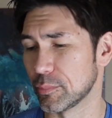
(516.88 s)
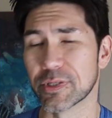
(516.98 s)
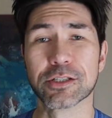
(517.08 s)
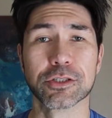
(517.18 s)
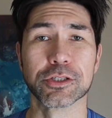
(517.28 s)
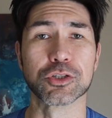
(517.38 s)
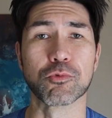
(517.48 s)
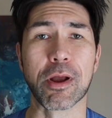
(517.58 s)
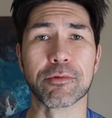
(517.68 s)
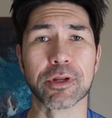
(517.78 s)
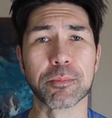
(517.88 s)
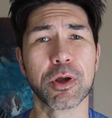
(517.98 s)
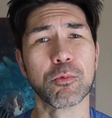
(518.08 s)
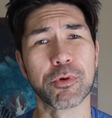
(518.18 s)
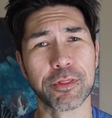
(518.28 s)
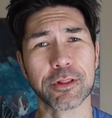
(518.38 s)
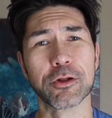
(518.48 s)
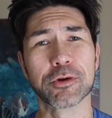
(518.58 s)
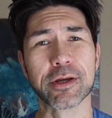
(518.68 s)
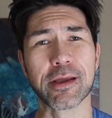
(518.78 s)
essentially just ground up with a
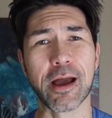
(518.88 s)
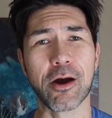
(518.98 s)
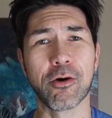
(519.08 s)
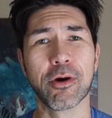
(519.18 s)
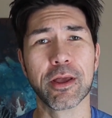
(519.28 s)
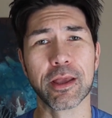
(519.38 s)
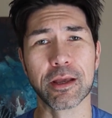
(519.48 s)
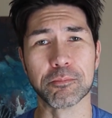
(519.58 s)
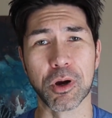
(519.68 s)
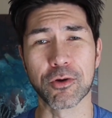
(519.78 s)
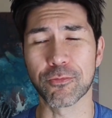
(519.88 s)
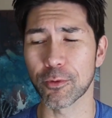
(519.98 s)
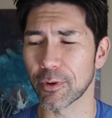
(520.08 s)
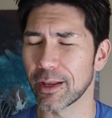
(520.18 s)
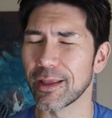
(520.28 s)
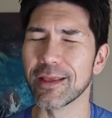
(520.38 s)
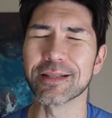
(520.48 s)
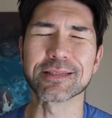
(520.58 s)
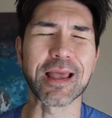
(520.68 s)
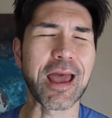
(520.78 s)
little cacao and monk fruit.
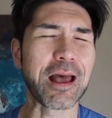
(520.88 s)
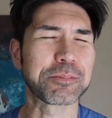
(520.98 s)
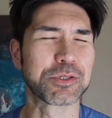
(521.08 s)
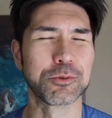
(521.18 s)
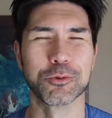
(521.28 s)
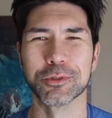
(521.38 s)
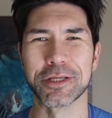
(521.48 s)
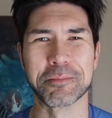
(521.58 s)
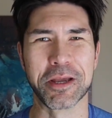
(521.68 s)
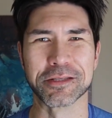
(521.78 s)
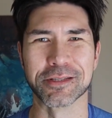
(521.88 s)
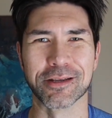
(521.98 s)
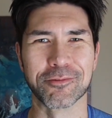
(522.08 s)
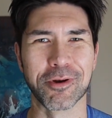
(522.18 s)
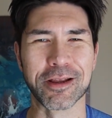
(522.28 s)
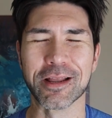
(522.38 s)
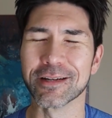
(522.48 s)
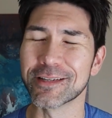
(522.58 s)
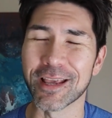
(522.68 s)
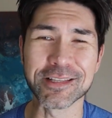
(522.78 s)
It's absolutely amazing, right?
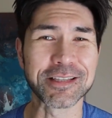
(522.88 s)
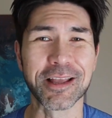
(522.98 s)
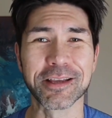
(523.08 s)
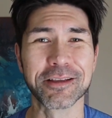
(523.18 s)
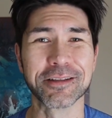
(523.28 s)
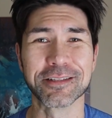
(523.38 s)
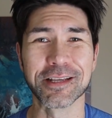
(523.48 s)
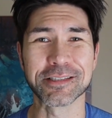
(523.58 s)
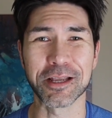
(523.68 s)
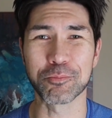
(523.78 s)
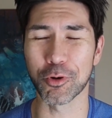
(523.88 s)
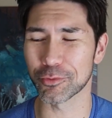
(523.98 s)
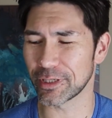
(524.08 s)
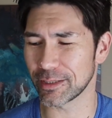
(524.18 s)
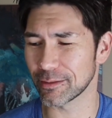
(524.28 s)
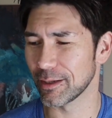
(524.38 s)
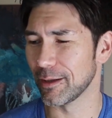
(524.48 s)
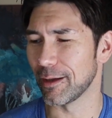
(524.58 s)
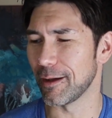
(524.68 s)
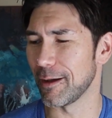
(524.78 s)
Tastes like tastes like protein.
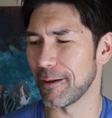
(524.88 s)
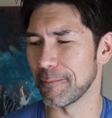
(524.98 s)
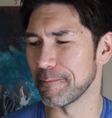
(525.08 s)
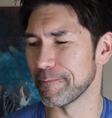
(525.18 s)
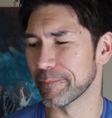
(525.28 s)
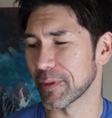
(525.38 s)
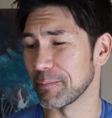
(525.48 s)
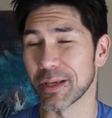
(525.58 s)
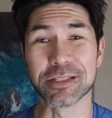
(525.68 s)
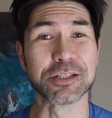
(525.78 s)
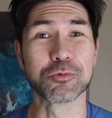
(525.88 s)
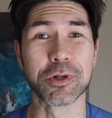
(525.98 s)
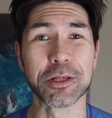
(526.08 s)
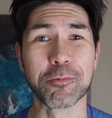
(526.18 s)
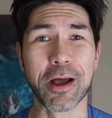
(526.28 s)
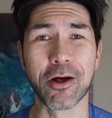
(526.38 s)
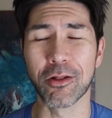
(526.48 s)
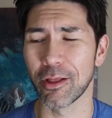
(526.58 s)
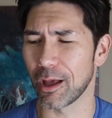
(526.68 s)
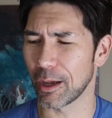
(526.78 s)
Um, mixes really
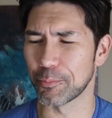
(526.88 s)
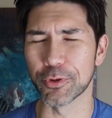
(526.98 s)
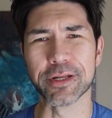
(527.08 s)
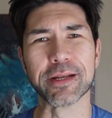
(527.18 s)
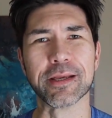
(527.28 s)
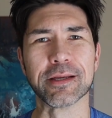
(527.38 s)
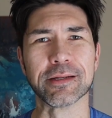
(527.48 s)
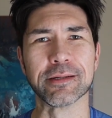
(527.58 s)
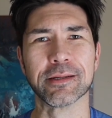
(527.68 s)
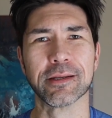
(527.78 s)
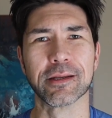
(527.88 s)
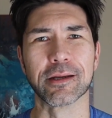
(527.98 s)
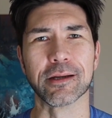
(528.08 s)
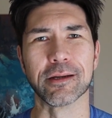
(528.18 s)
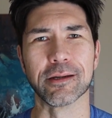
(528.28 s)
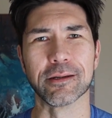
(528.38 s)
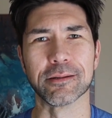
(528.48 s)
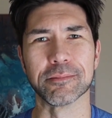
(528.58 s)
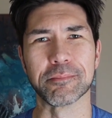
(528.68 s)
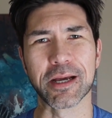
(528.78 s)
well. I put it in
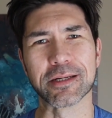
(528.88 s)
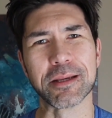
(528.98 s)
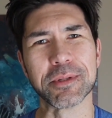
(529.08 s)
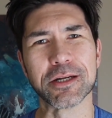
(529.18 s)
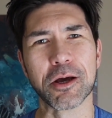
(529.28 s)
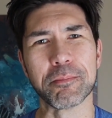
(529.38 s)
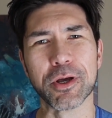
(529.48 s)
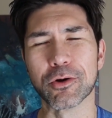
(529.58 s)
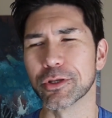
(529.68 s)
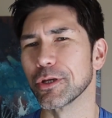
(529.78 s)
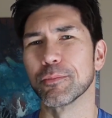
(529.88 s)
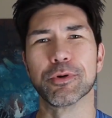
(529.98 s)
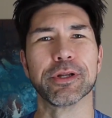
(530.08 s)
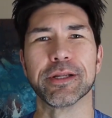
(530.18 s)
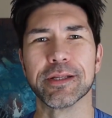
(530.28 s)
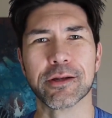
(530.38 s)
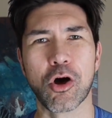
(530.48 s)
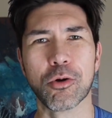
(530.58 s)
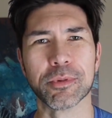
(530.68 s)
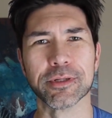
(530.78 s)
uh, macadamia nut milk. You can put it in
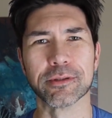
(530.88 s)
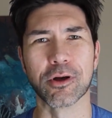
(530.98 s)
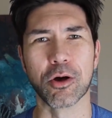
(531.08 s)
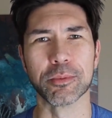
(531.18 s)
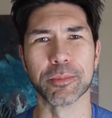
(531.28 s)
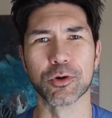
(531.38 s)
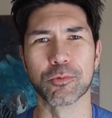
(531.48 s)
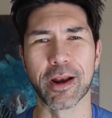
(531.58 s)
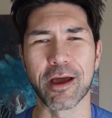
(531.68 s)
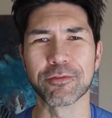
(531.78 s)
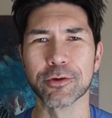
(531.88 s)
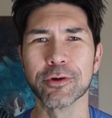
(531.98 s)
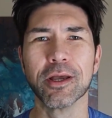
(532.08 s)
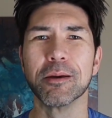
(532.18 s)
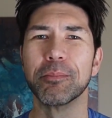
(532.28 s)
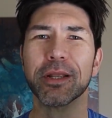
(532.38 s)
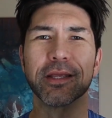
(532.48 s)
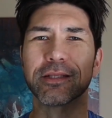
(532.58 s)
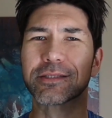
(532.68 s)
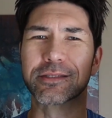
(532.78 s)
almond, almond milk, what have you. But
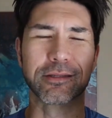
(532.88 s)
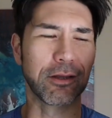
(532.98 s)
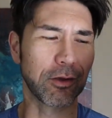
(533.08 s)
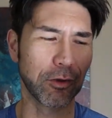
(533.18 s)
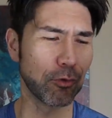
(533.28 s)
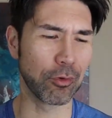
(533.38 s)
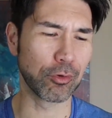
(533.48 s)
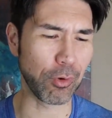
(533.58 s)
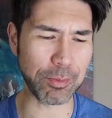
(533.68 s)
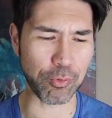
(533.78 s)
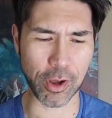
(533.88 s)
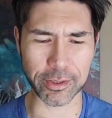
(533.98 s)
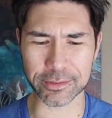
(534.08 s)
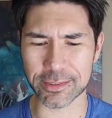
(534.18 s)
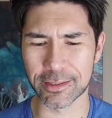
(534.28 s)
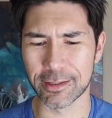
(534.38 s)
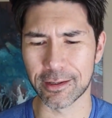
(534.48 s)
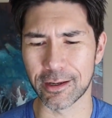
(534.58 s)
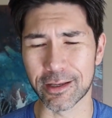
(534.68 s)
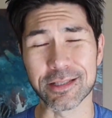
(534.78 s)
it's a great product.
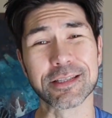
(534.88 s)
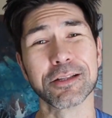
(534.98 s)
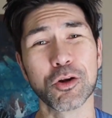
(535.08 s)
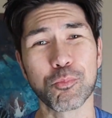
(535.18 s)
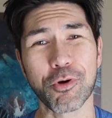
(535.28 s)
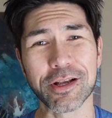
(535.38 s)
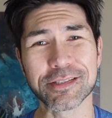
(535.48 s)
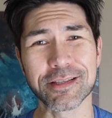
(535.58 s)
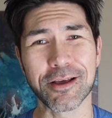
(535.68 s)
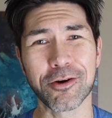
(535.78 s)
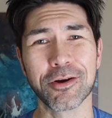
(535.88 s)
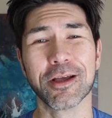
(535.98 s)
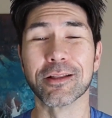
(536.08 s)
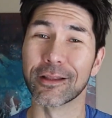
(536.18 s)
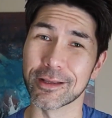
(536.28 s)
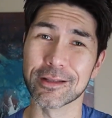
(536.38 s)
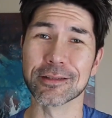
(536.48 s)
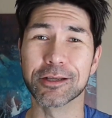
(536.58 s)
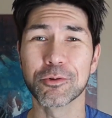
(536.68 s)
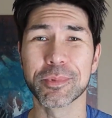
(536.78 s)
Uh, it's a little pricey though.
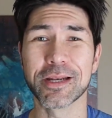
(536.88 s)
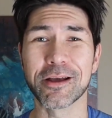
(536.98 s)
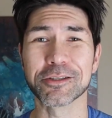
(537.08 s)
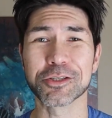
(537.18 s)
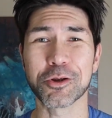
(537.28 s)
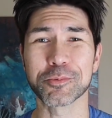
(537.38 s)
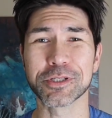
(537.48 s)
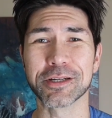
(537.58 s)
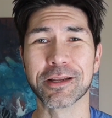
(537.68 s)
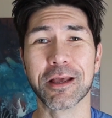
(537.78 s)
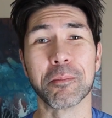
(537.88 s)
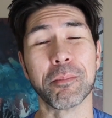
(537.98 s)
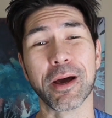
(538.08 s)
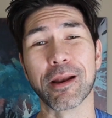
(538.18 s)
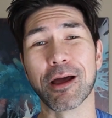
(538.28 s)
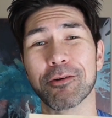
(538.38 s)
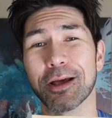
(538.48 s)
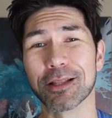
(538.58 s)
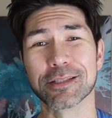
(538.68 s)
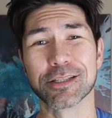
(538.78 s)
Again, link will be down in the description. But I would
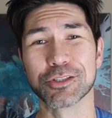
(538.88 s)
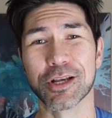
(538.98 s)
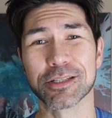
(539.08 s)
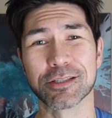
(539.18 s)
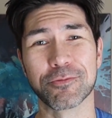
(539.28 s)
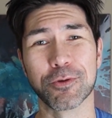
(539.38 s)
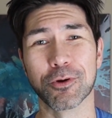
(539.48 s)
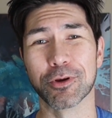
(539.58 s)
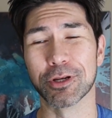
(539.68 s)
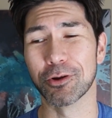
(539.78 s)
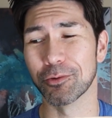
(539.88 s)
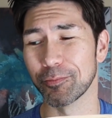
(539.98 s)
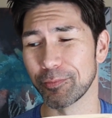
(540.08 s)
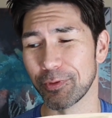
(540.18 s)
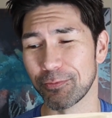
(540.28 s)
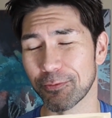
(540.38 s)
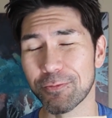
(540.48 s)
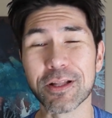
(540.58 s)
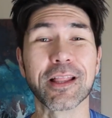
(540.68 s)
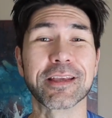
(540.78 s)
highly suggest if you're, you know, if you
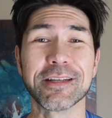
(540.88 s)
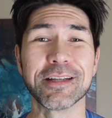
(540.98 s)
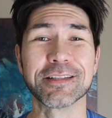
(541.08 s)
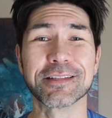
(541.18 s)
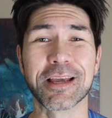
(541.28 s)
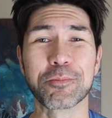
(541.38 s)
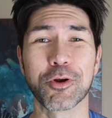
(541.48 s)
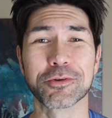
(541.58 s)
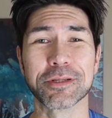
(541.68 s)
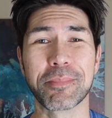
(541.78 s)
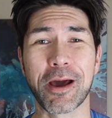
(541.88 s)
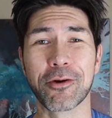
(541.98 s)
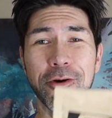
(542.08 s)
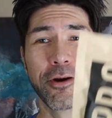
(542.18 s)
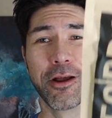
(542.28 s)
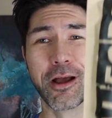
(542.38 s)
feel like you need to take protein powder,